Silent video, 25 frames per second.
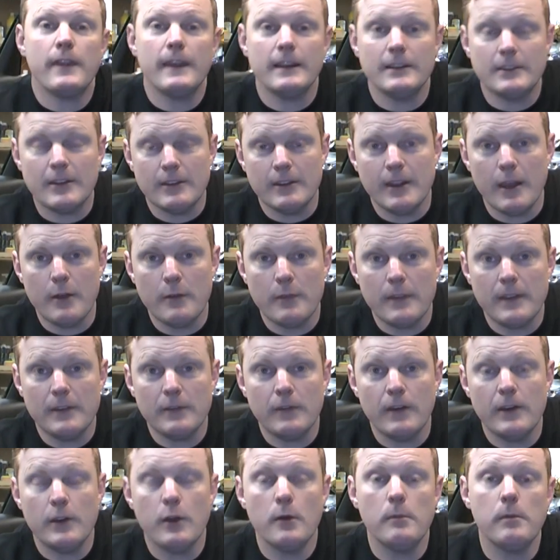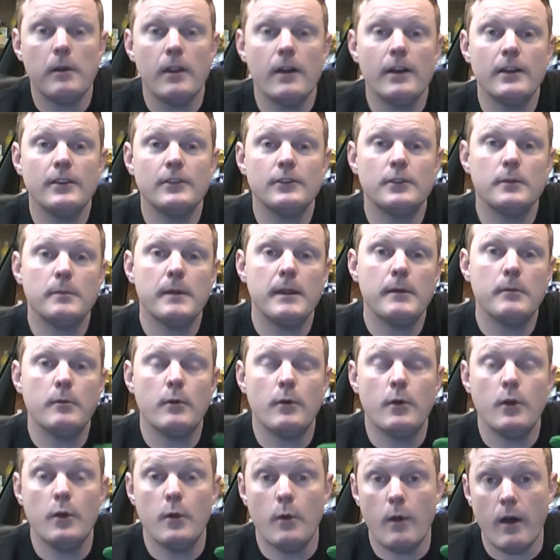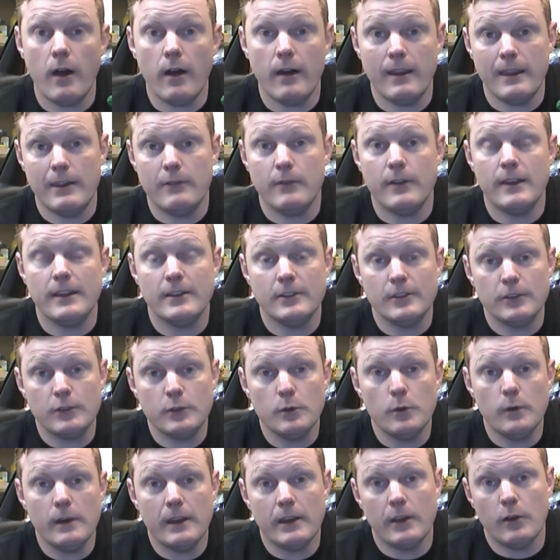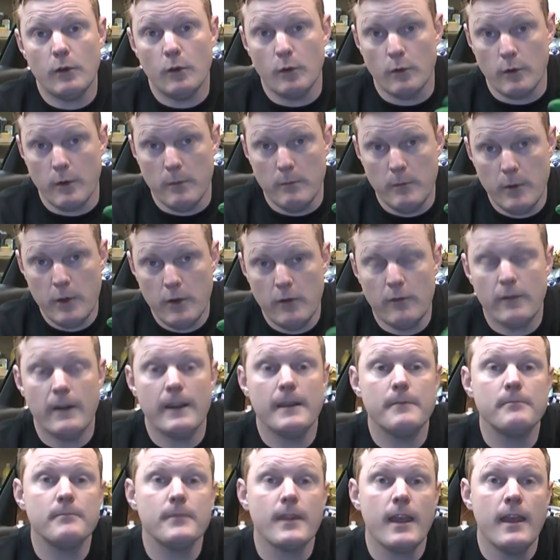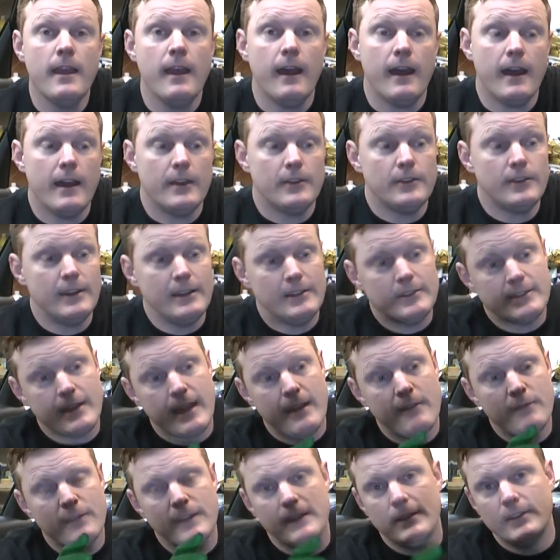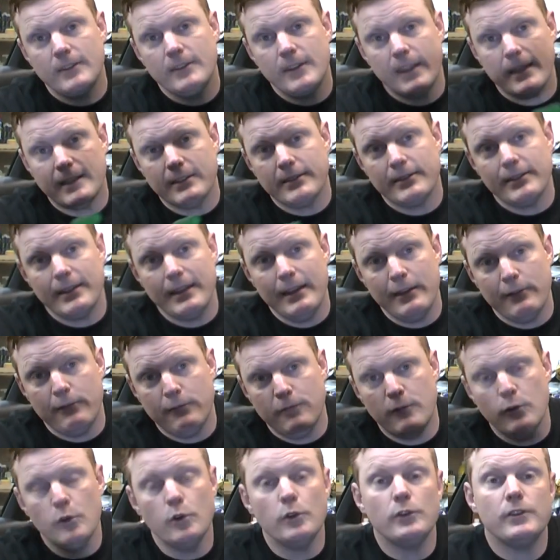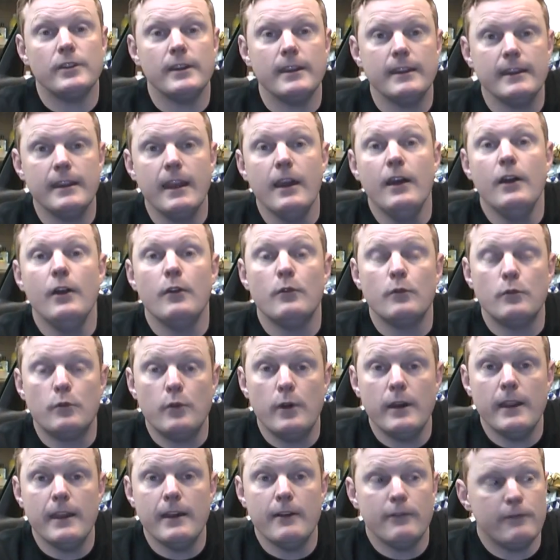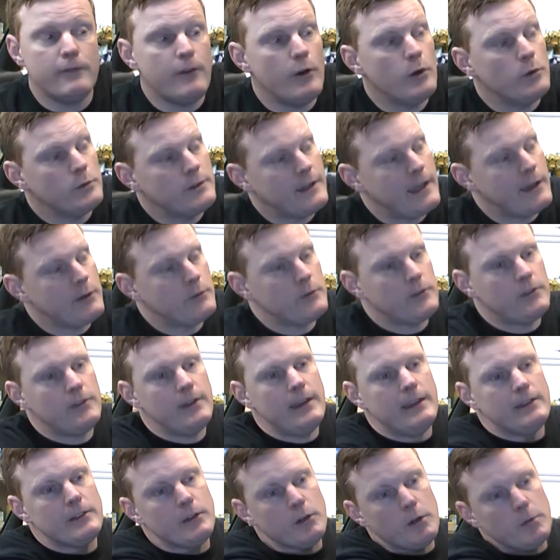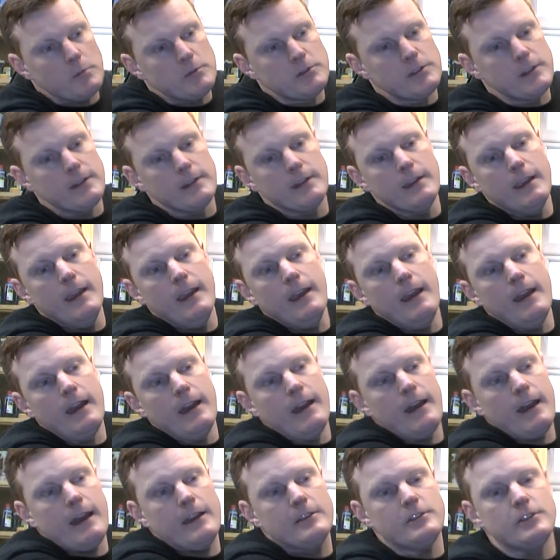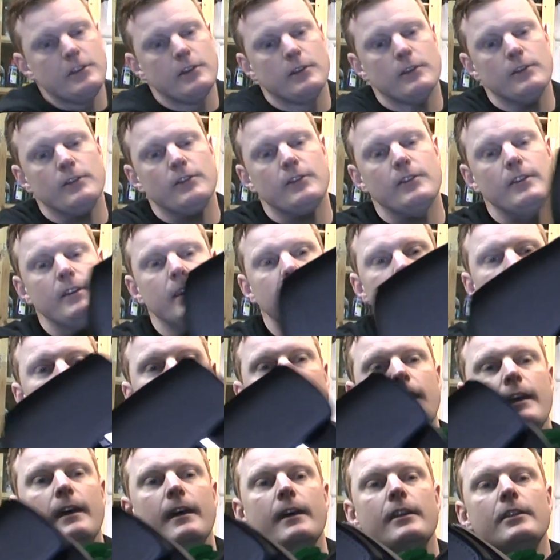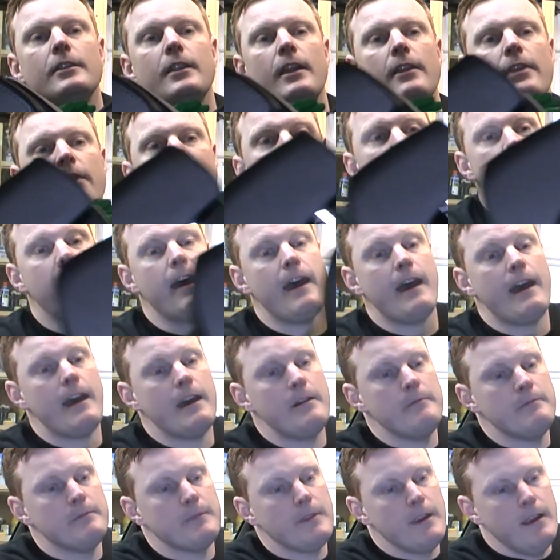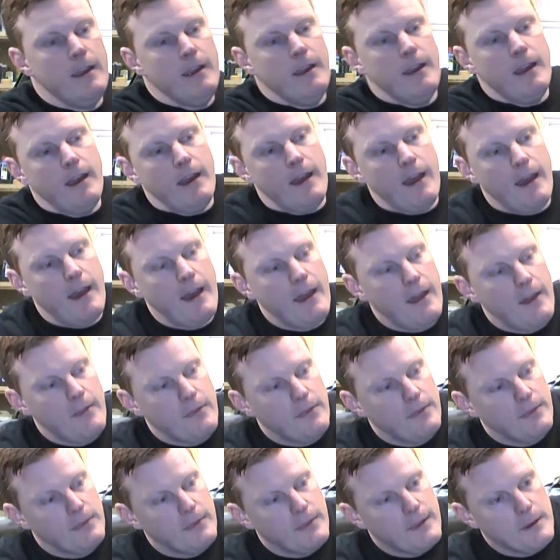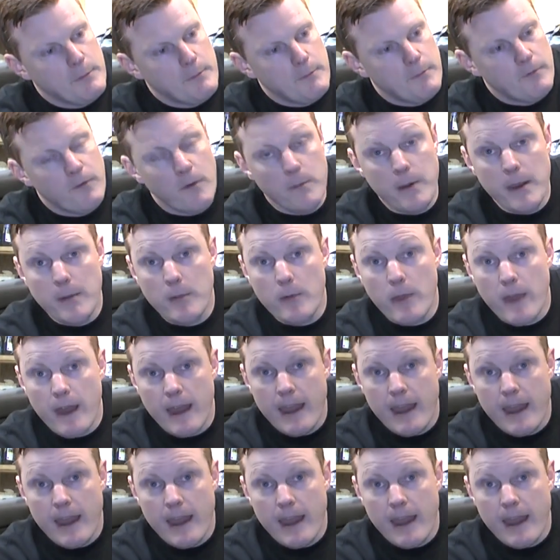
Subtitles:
thing to note, this video applies to people who are either installing or removing seats that have the 60/40 rear fold down seat option, as you can see there. For people that